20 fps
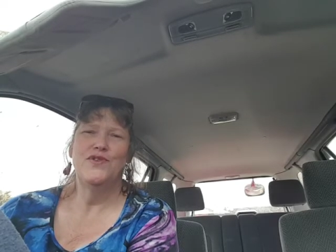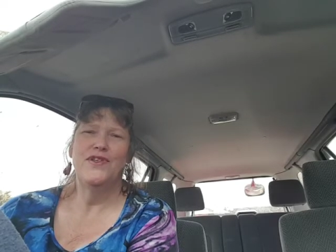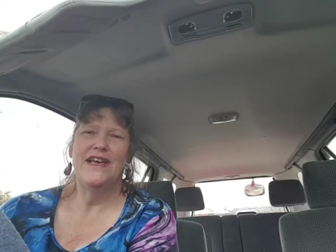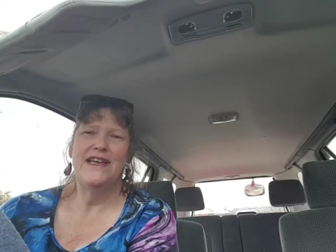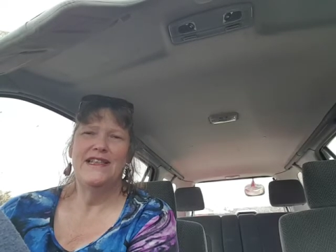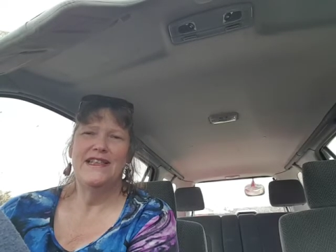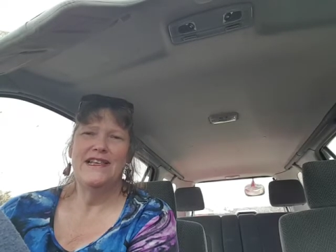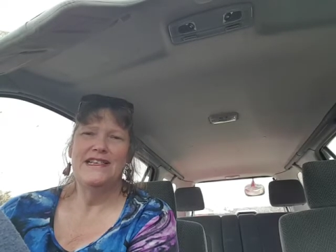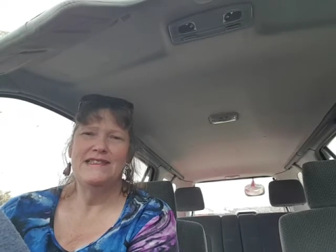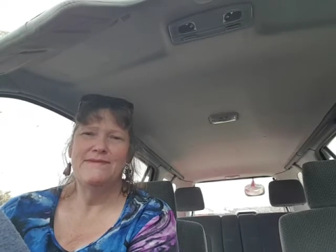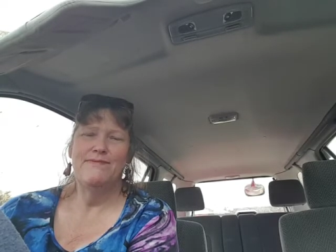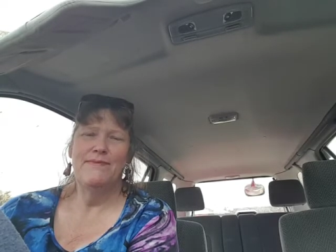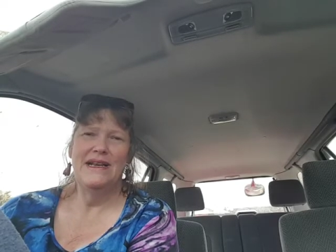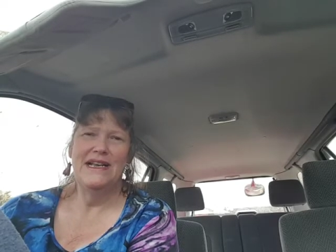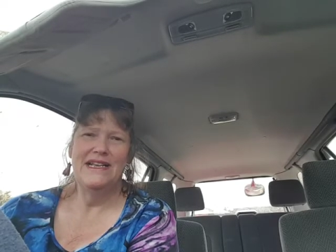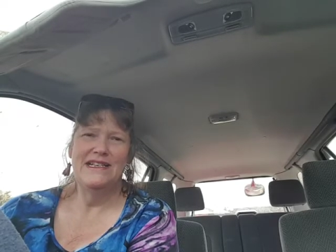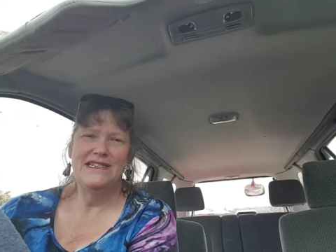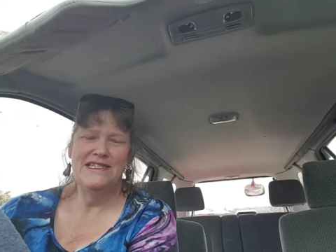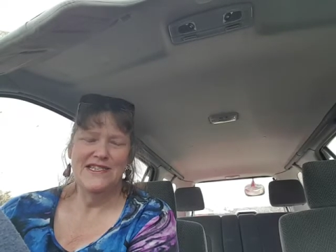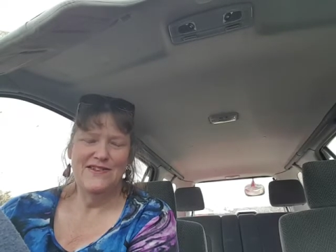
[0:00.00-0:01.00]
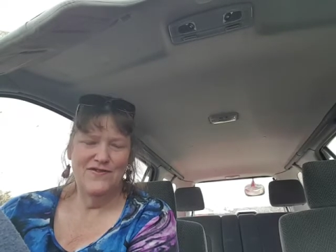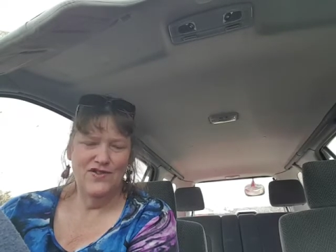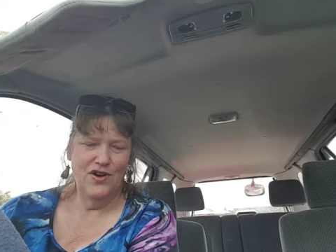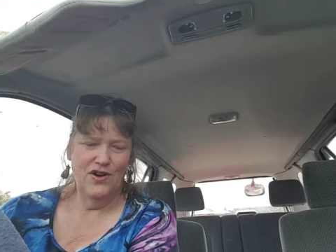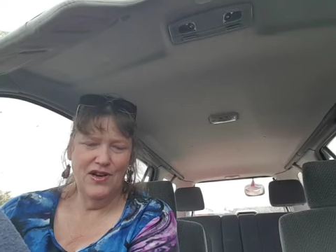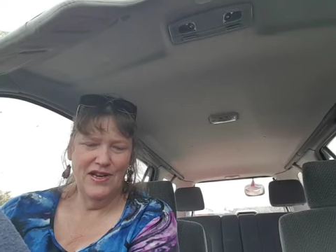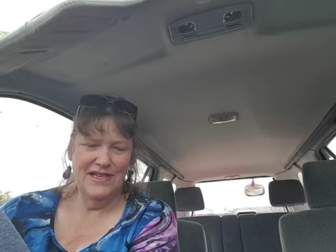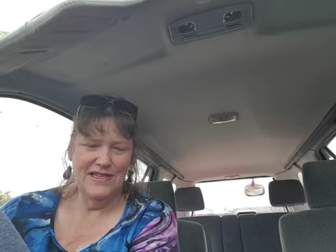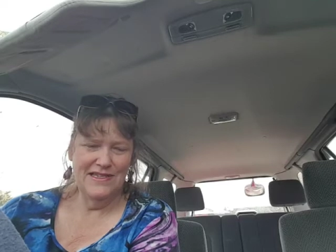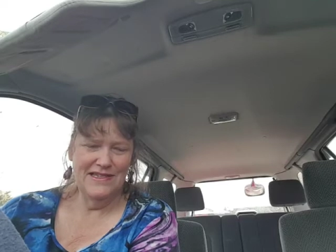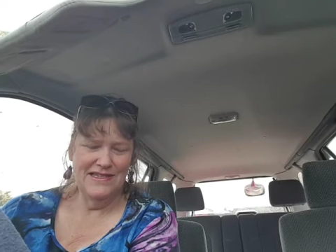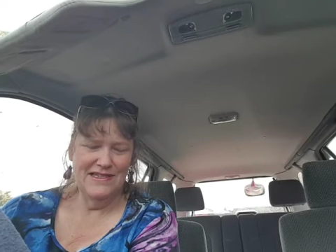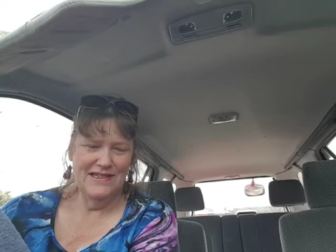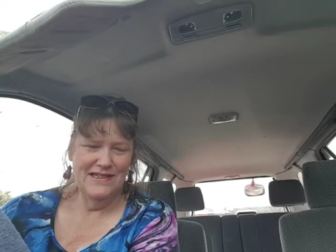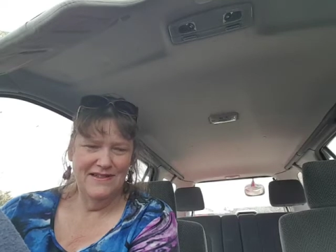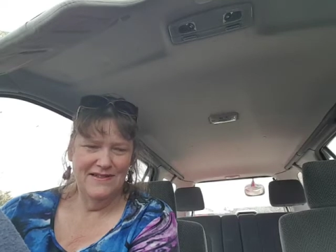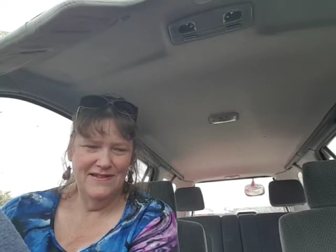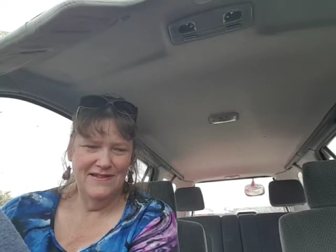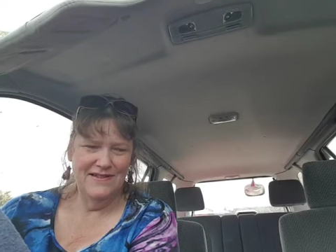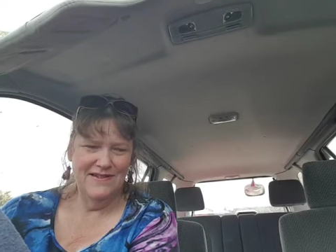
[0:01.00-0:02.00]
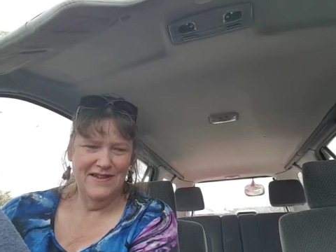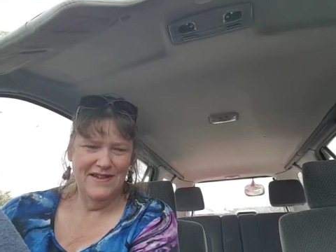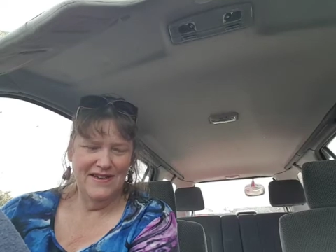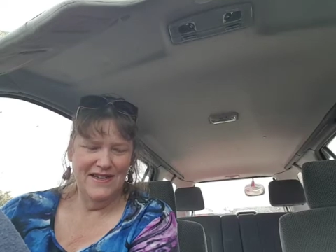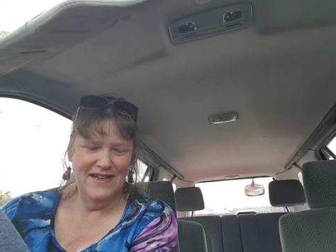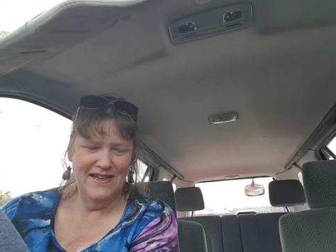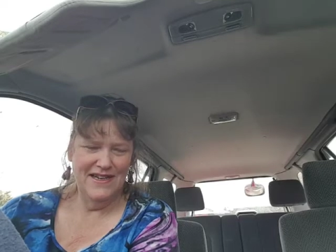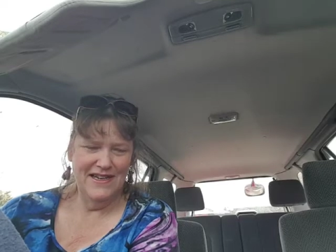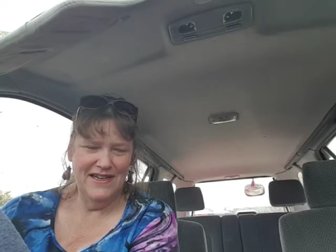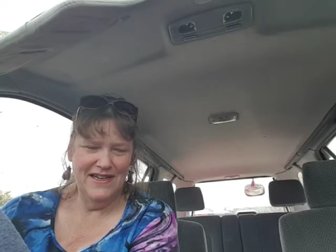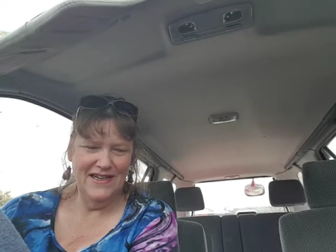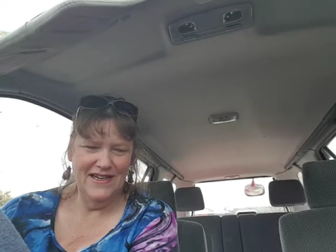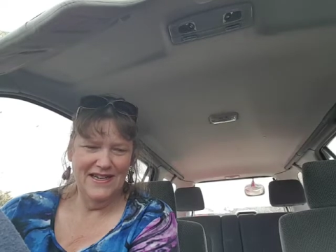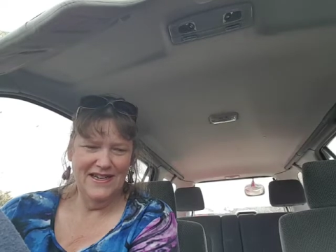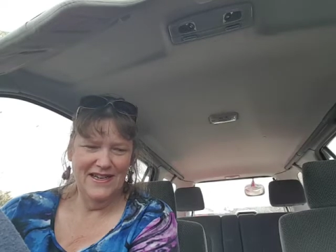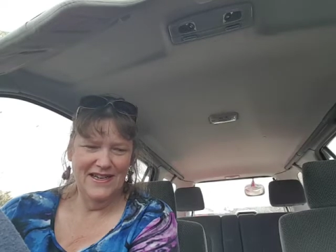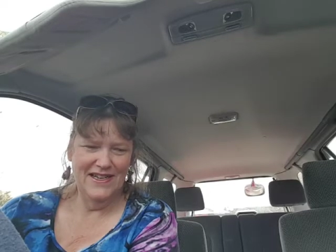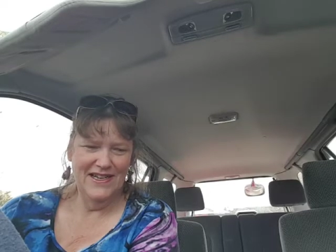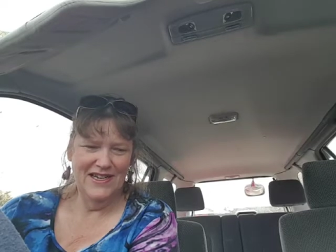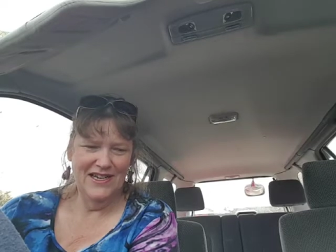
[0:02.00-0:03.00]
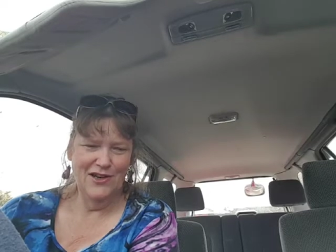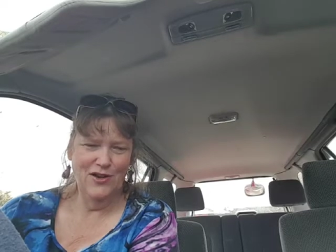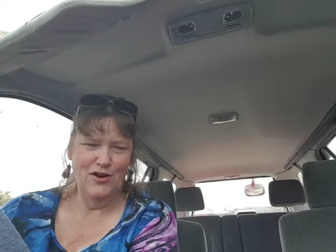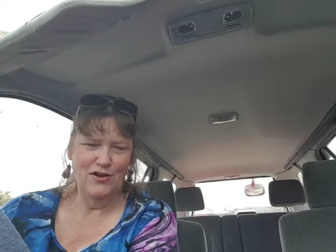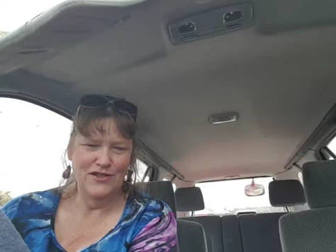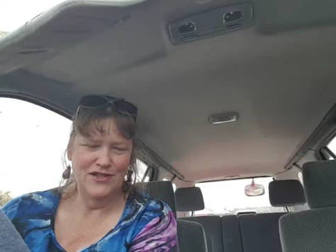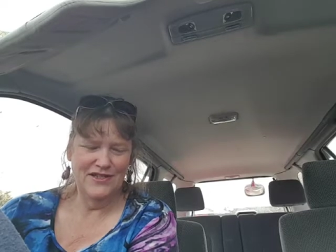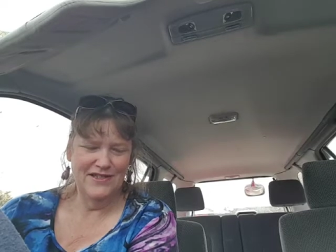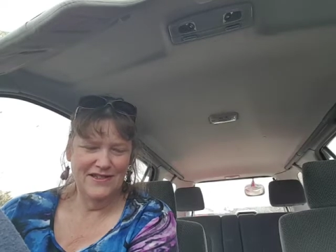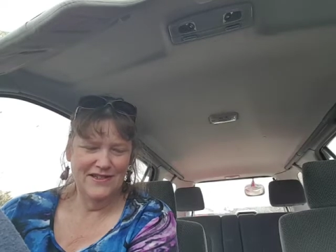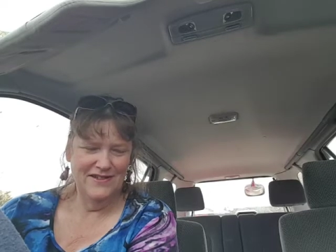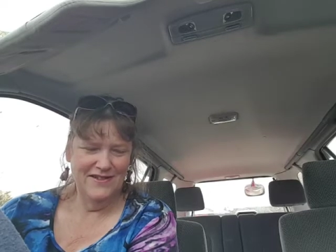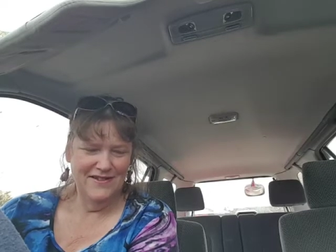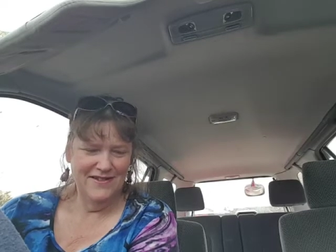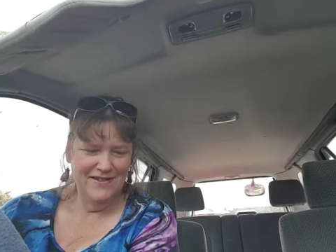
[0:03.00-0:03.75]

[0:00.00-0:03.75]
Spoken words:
that there's millions of dollars lost